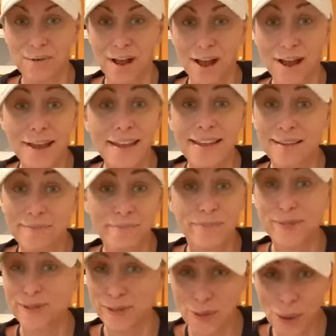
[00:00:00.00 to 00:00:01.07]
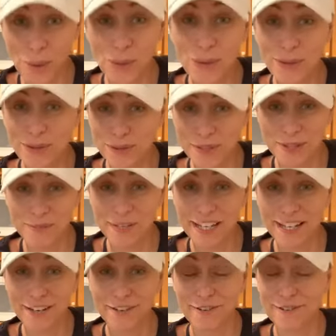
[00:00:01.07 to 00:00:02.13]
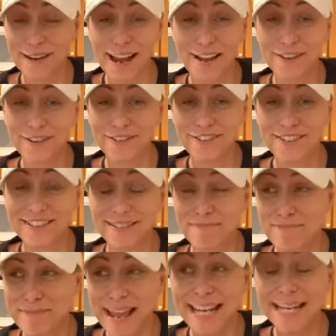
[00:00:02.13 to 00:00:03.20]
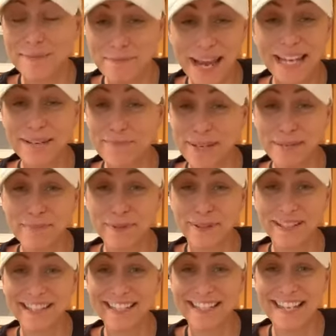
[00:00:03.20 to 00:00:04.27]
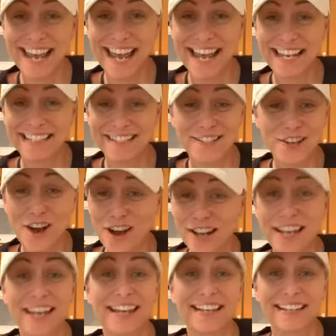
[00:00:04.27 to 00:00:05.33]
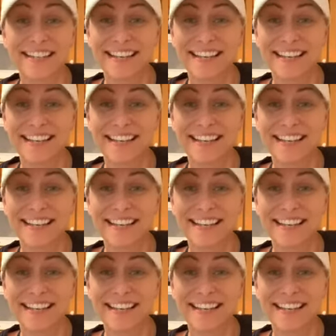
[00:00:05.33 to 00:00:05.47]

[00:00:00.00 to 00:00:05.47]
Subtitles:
I am so used to being around many, many people in a day and talking.